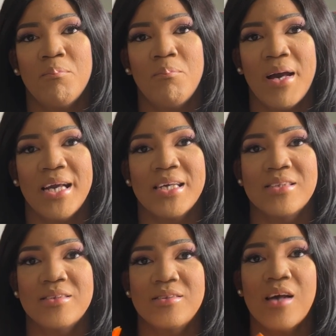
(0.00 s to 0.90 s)
my
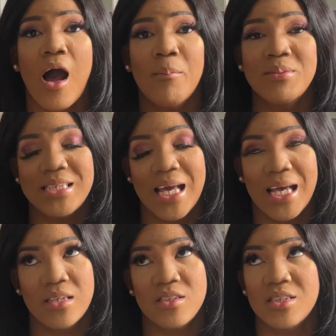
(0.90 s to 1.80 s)
top
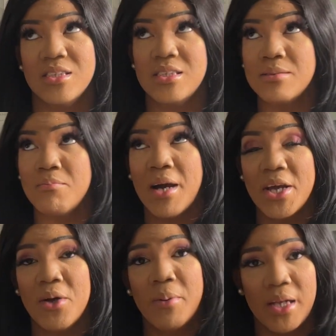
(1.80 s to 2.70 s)
10. So this is my
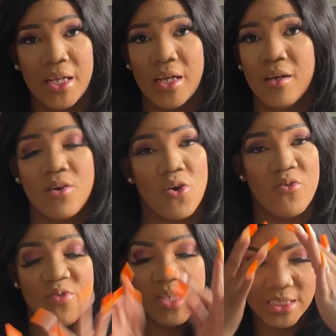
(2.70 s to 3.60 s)
opinion, no
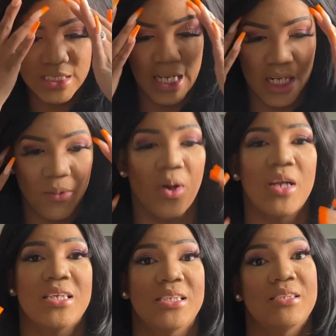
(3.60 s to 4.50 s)
offense to
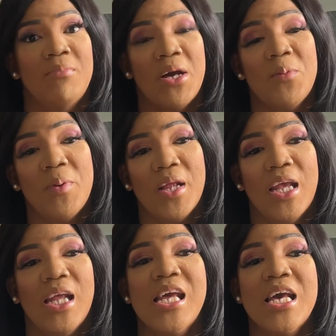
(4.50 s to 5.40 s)
anyone, this is my
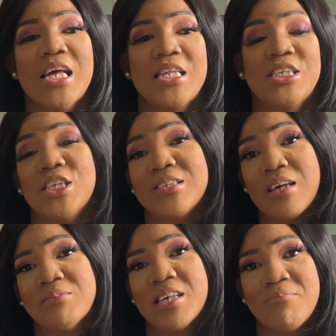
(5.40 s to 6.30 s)
opinion. These are the
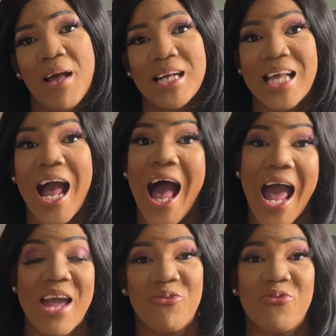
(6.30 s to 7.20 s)
top 10 bags that
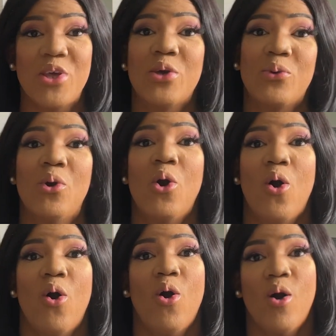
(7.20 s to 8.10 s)
I feel
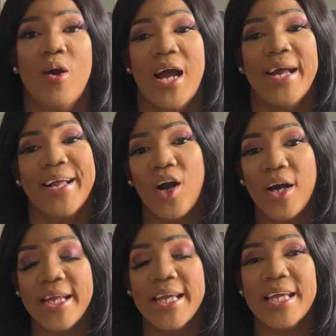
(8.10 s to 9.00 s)
are
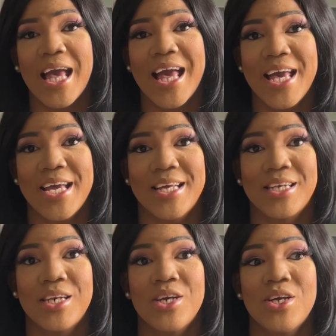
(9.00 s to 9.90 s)
iconic and